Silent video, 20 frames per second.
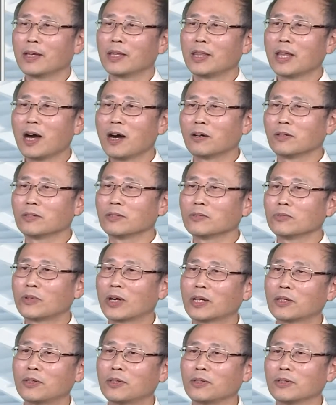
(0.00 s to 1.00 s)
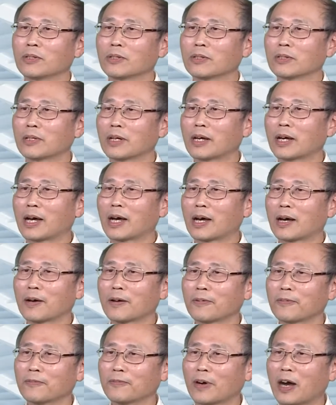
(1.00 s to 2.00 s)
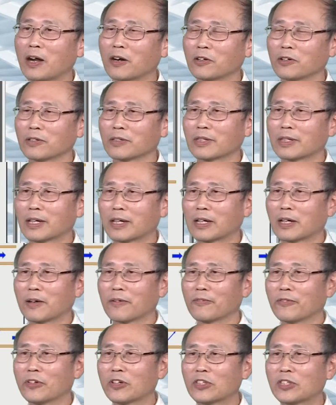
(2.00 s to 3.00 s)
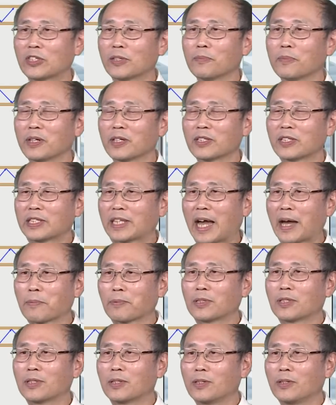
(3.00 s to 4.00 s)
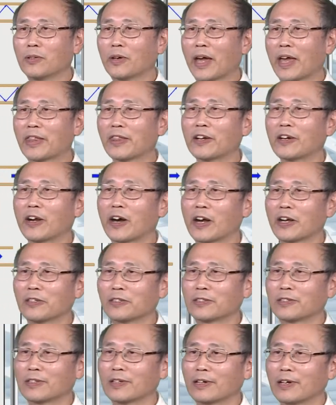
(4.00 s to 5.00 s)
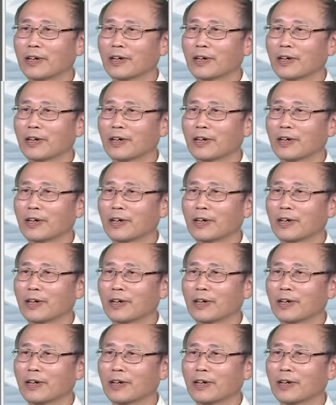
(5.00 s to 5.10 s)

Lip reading: Now, we want to follow very similar steps to analyze